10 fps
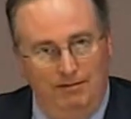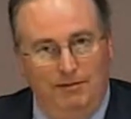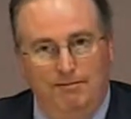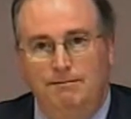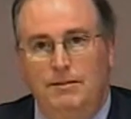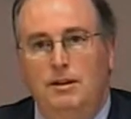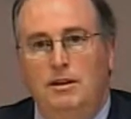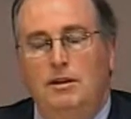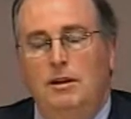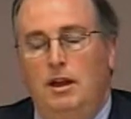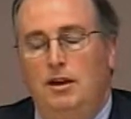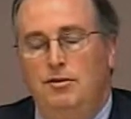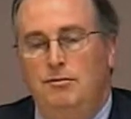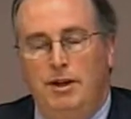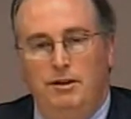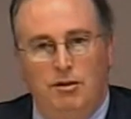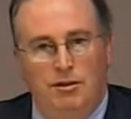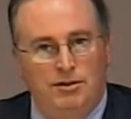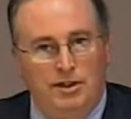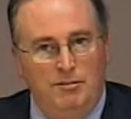Right. And you made a
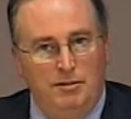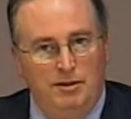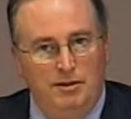long statement.